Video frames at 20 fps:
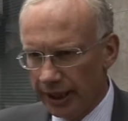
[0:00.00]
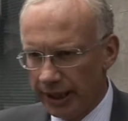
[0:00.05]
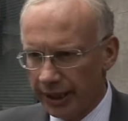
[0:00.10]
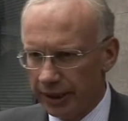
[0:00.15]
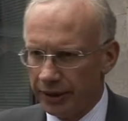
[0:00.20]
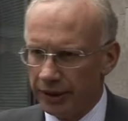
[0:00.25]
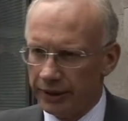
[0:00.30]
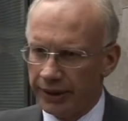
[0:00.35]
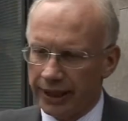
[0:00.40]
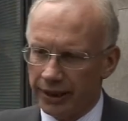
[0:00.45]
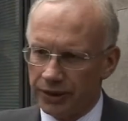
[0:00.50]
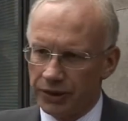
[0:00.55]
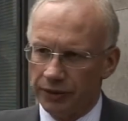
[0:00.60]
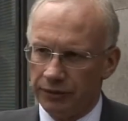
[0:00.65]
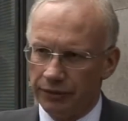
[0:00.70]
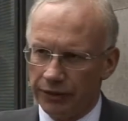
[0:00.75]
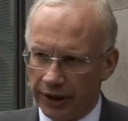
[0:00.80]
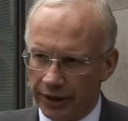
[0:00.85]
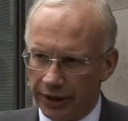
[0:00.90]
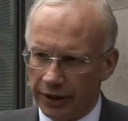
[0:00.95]
in that that's a
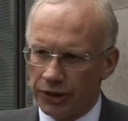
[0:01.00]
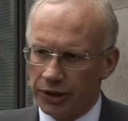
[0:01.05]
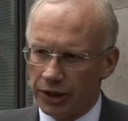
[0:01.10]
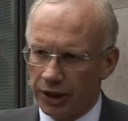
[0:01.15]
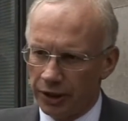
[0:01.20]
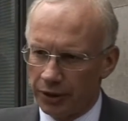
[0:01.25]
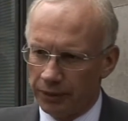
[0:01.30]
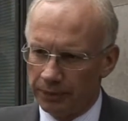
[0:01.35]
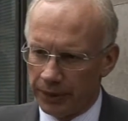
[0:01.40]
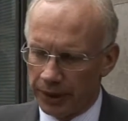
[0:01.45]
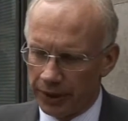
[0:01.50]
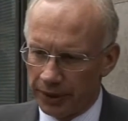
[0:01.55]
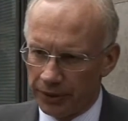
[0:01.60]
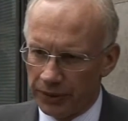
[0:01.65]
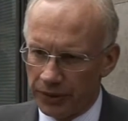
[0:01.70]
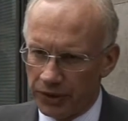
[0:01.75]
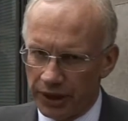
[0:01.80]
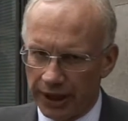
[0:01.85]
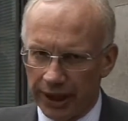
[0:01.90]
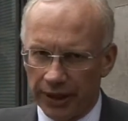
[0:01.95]
very slow
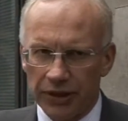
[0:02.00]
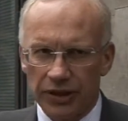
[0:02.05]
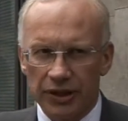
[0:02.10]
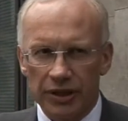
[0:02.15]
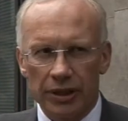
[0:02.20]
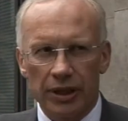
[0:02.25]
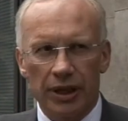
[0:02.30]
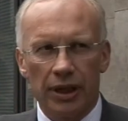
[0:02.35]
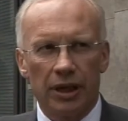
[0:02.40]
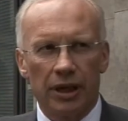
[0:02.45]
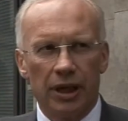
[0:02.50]
process.